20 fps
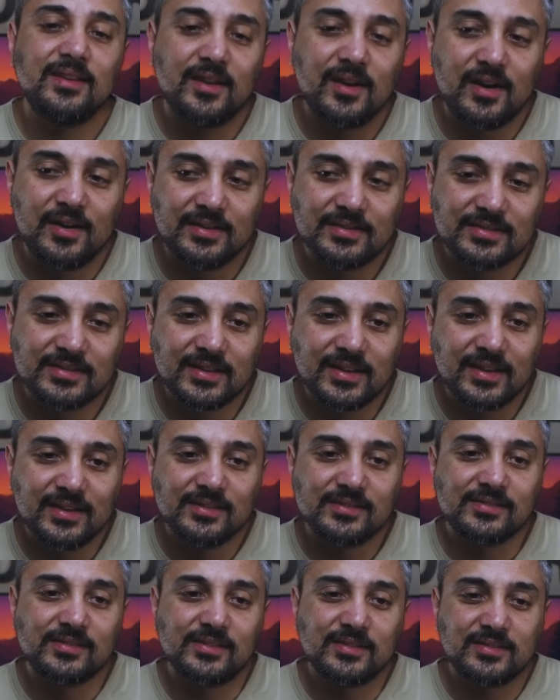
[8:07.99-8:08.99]
a
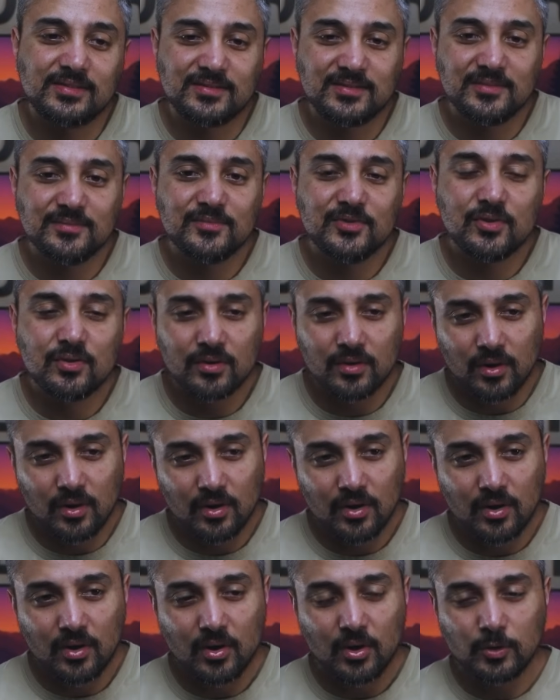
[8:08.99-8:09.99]
large-scale system, you're
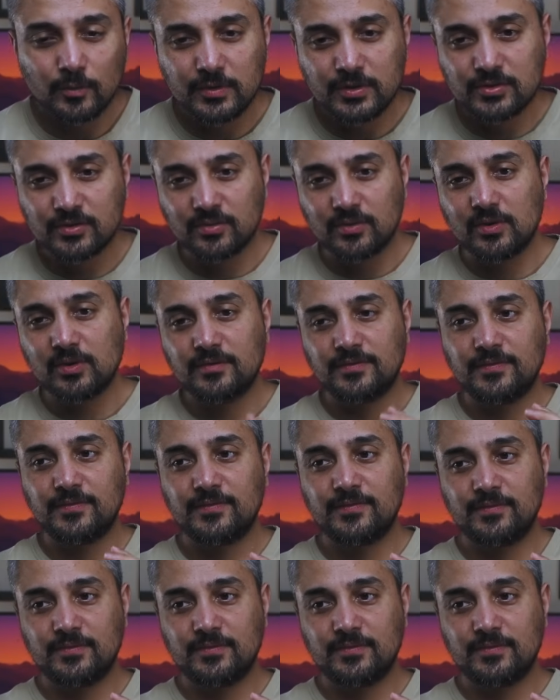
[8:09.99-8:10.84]
always sort of